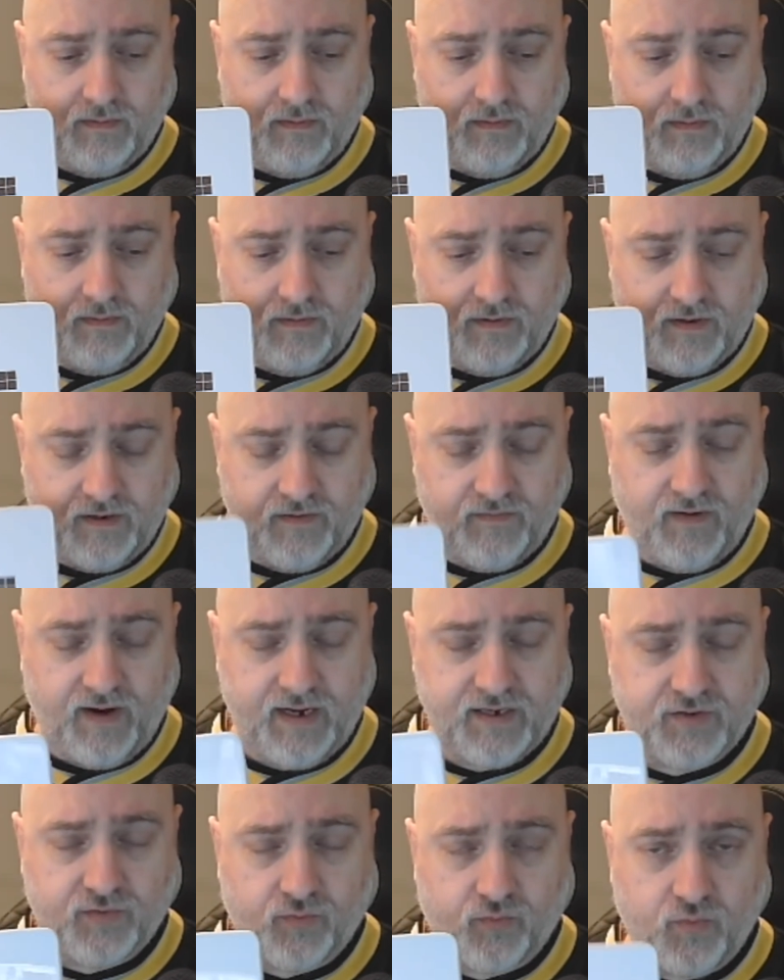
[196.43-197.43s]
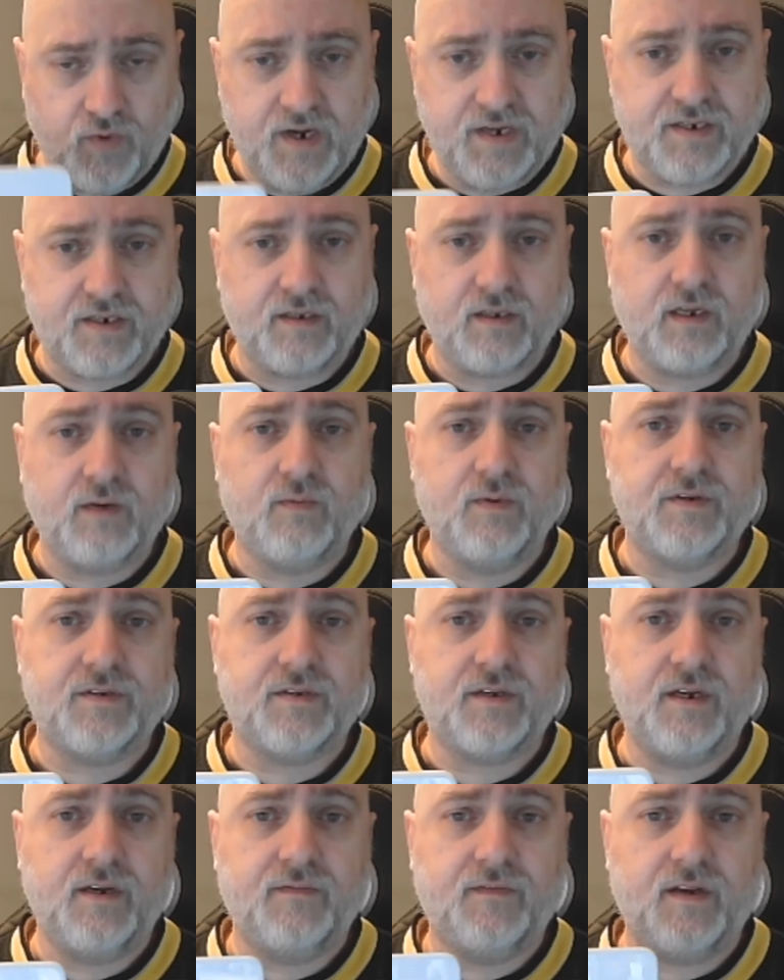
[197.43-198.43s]
the device recently
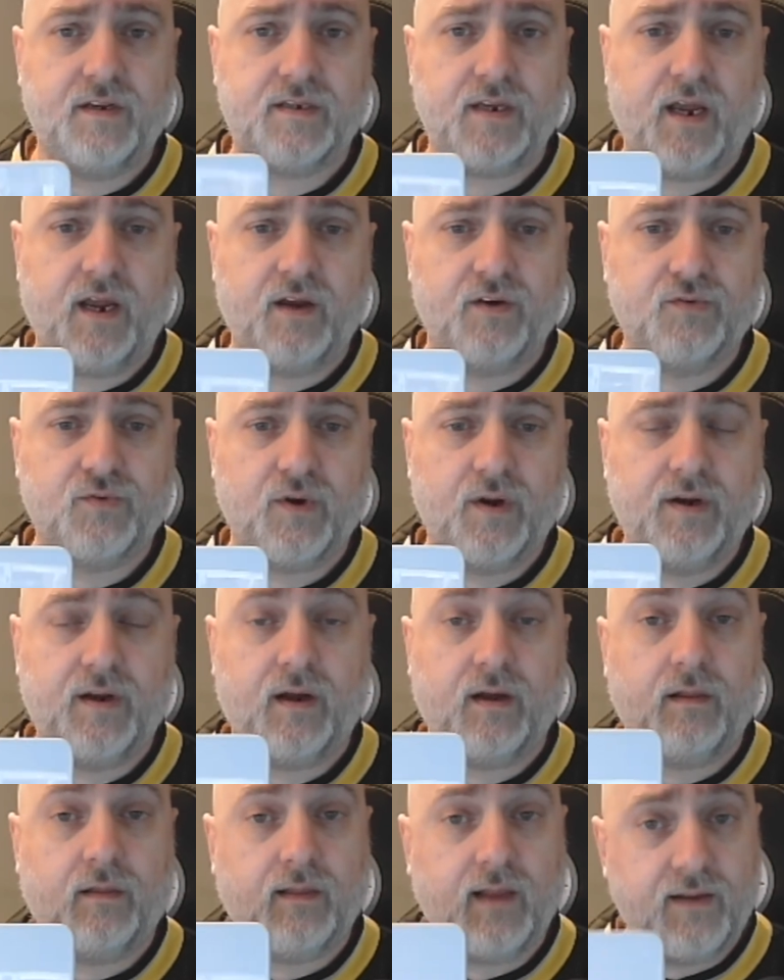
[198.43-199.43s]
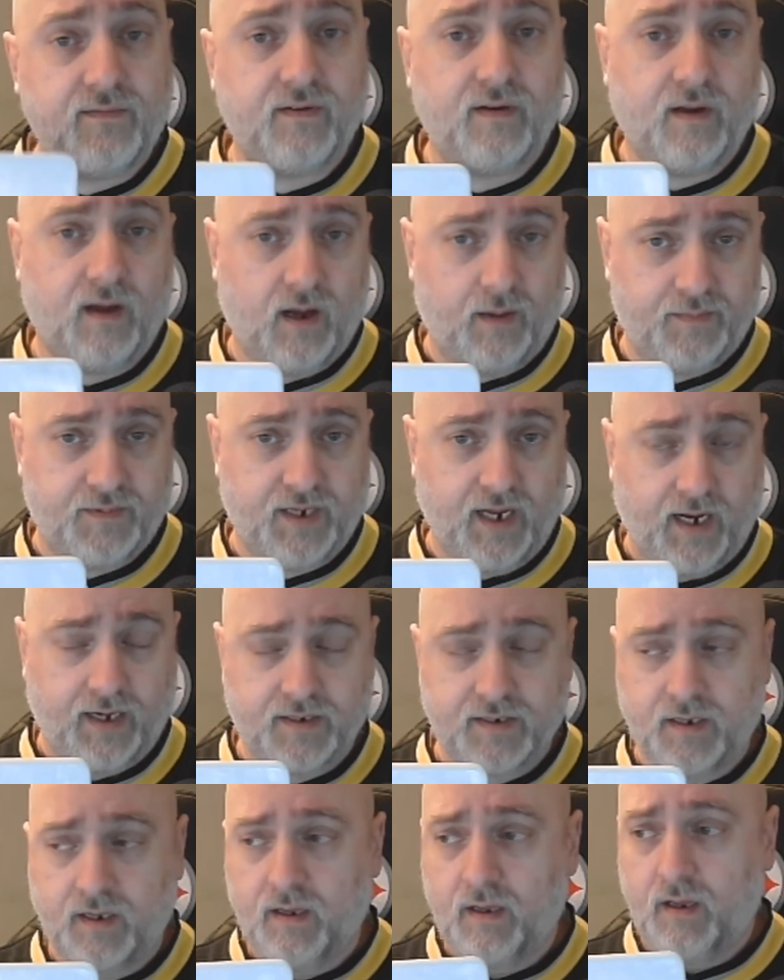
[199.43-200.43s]
received its Android 11
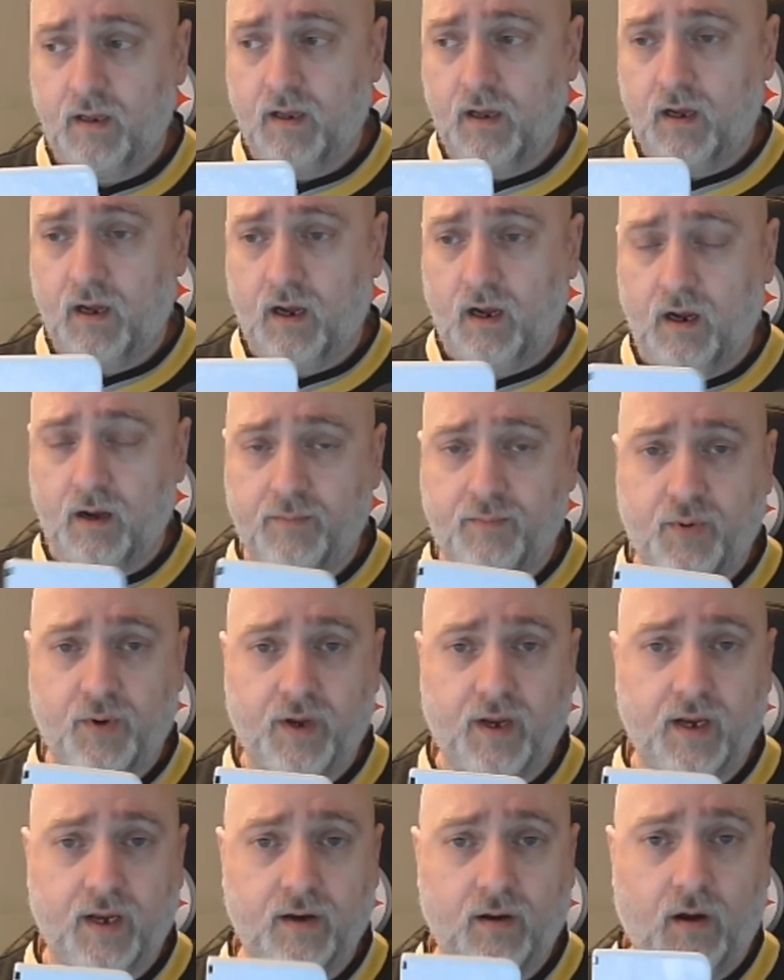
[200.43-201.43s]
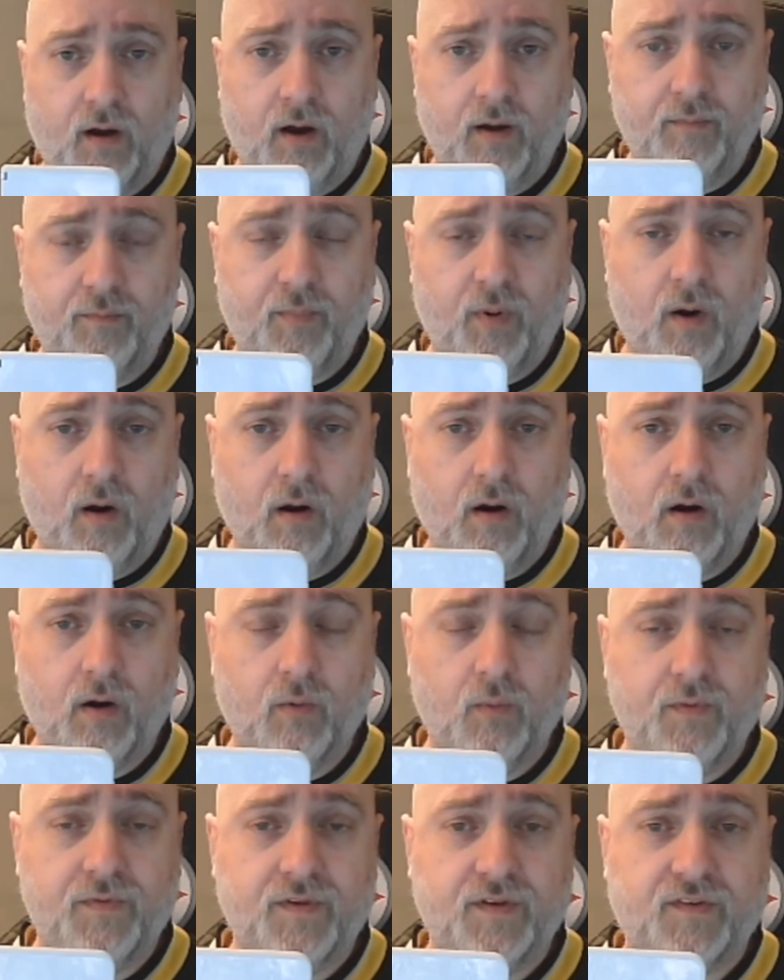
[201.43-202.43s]
update, putting it on par
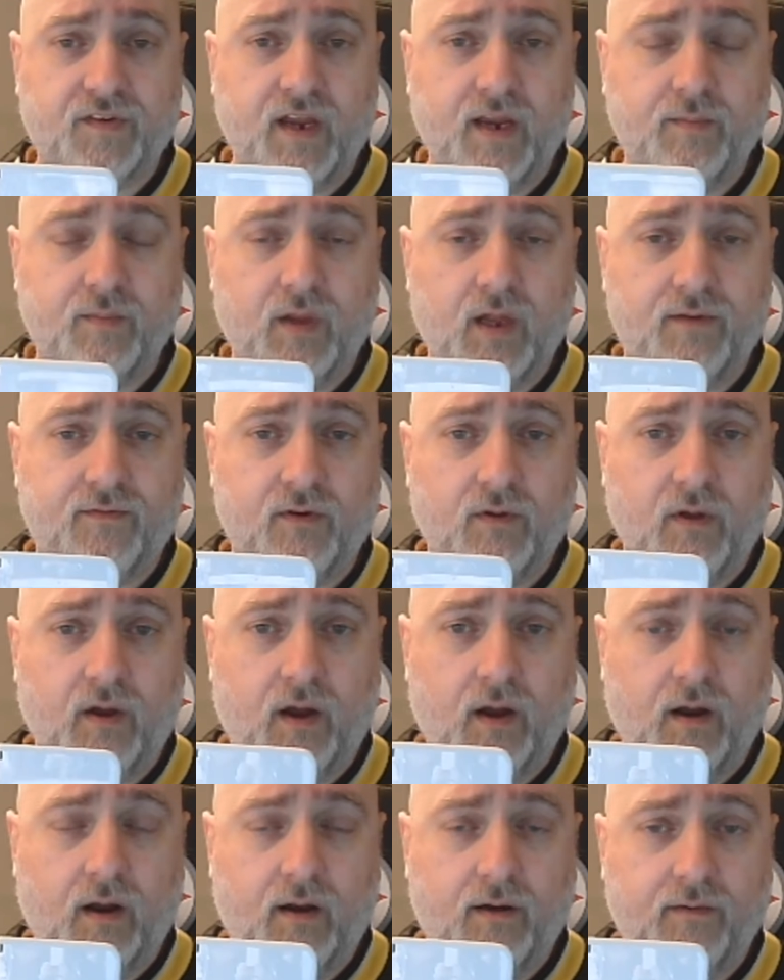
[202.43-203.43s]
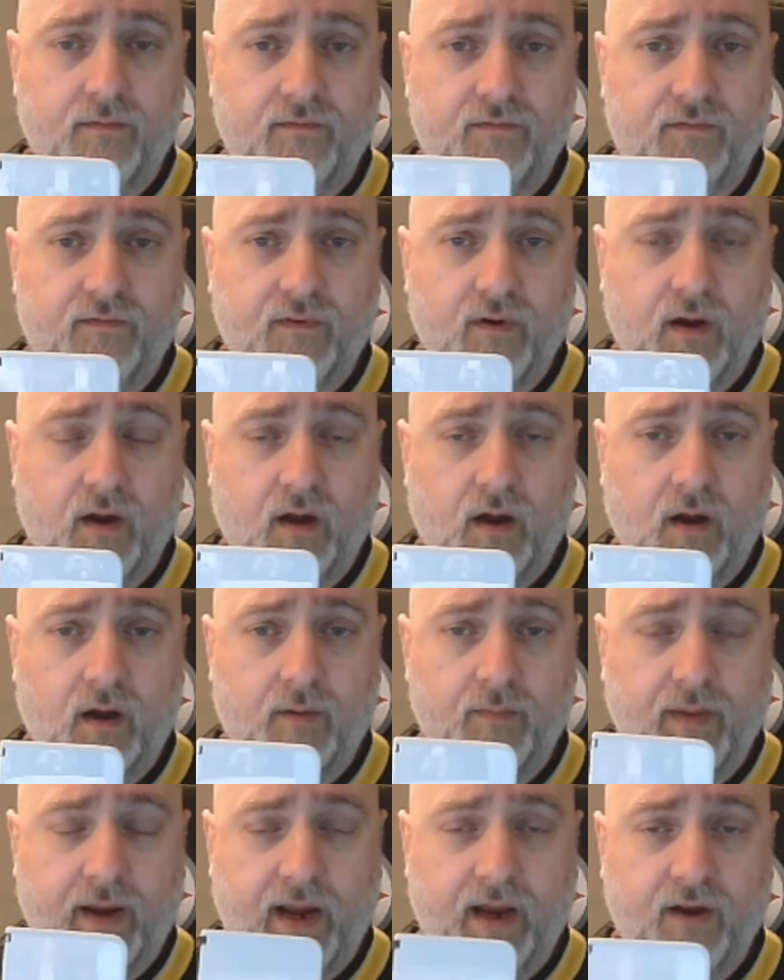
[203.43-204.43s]
with the same level of
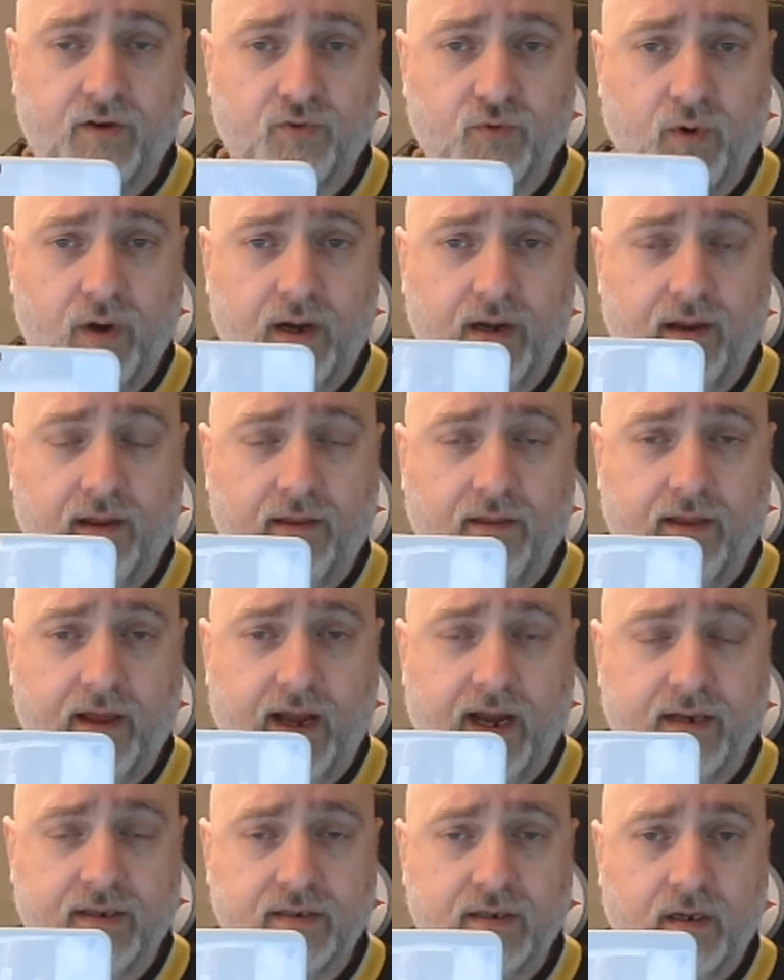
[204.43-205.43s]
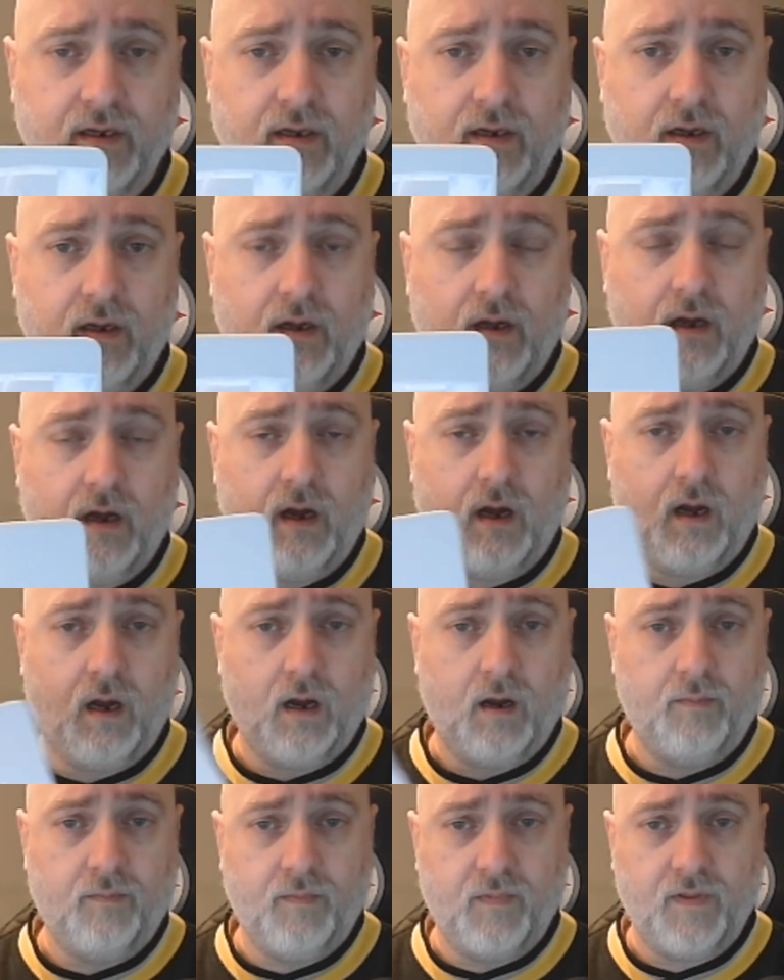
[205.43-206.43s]
Android that
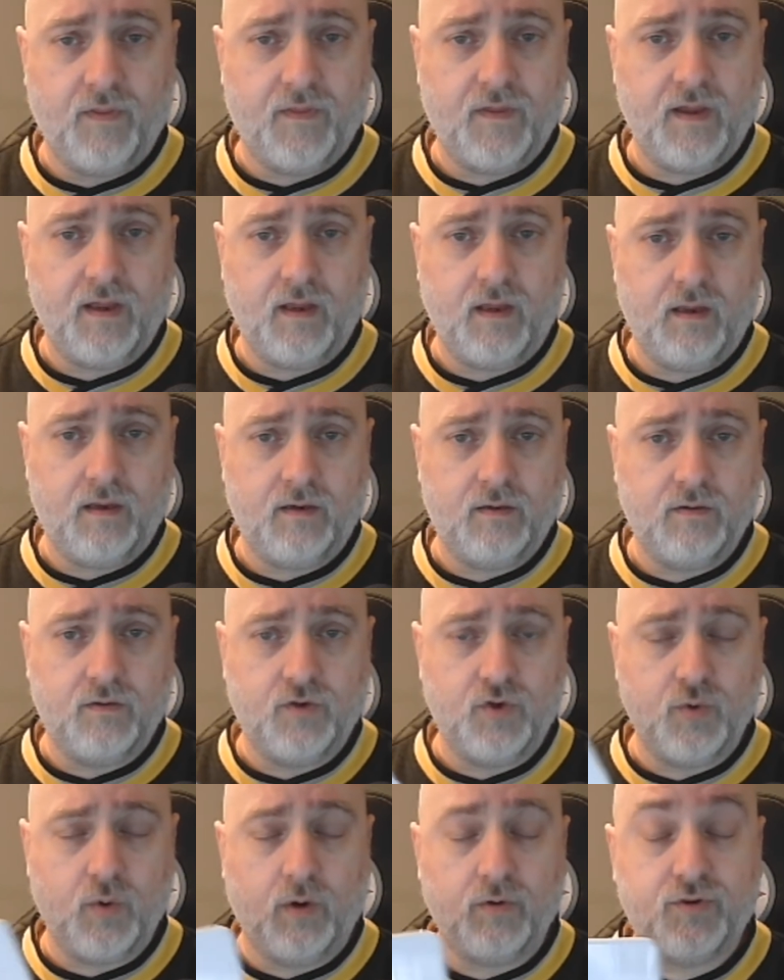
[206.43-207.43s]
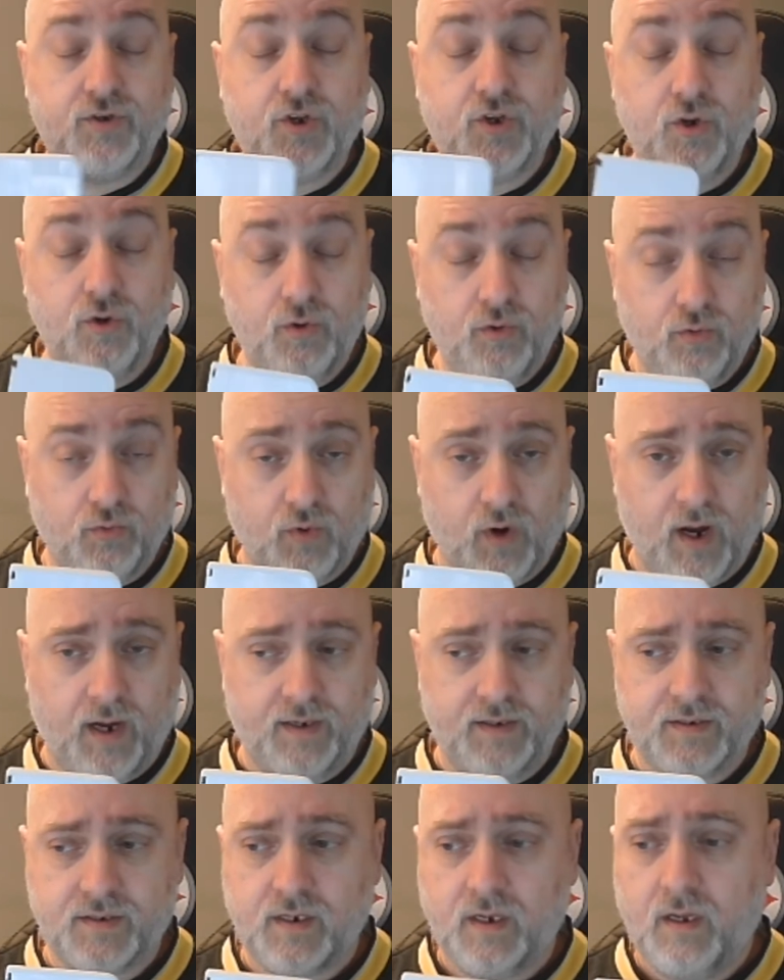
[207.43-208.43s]
the Duo 2
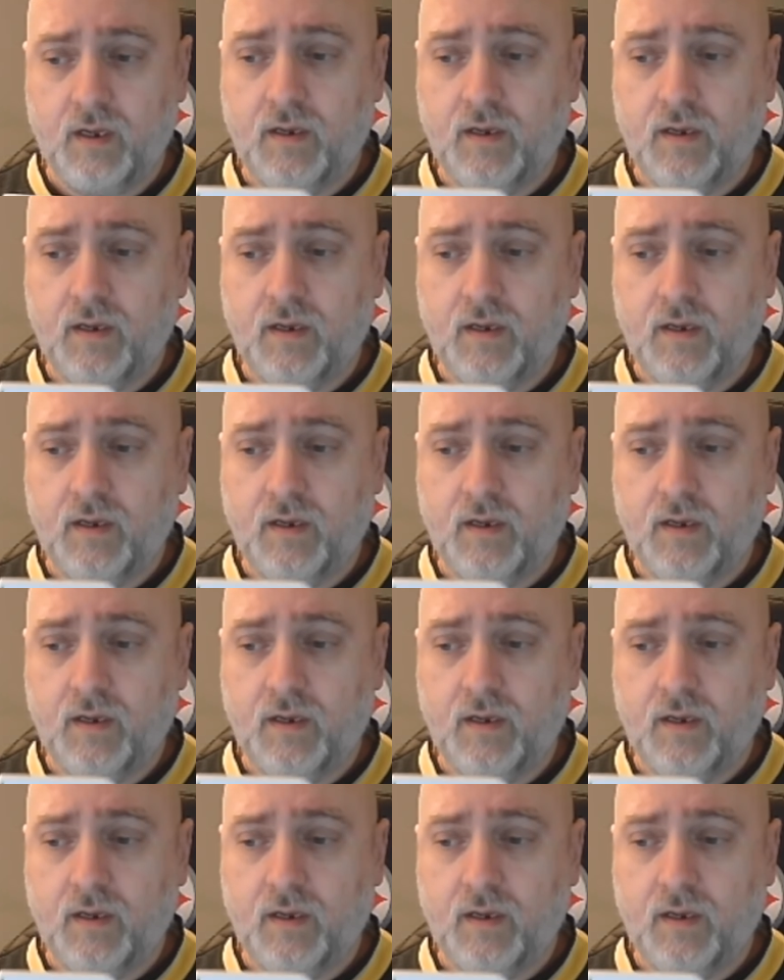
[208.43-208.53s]
runs.